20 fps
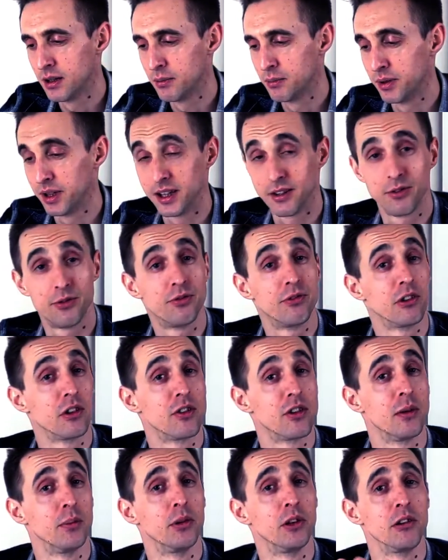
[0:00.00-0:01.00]
But if, for
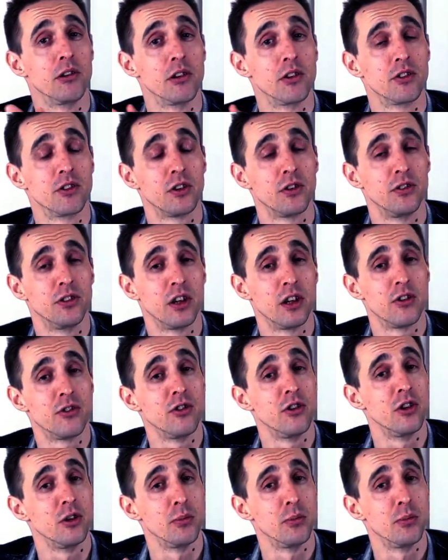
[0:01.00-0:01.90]
example, you're an association,